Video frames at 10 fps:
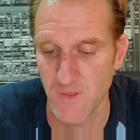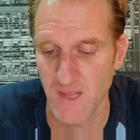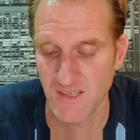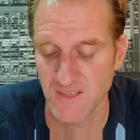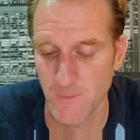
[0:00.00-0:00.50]

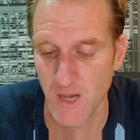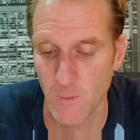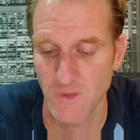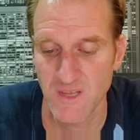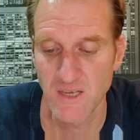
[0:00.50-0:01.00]
that's
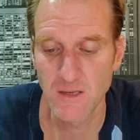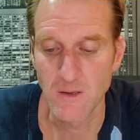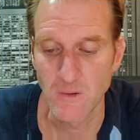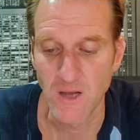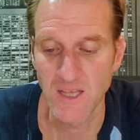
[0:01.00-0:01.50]
about what they
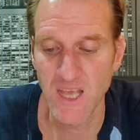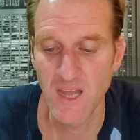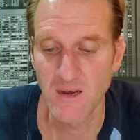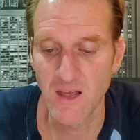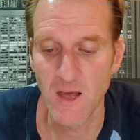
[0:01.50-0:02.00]
do.
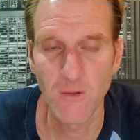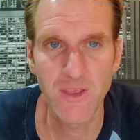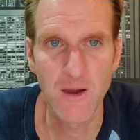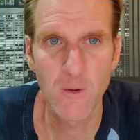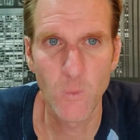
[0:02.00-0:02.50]
Again,
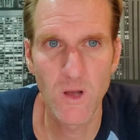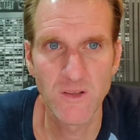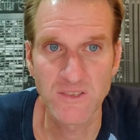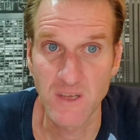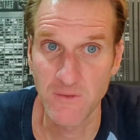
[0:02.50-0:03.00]
healthcare and wellness.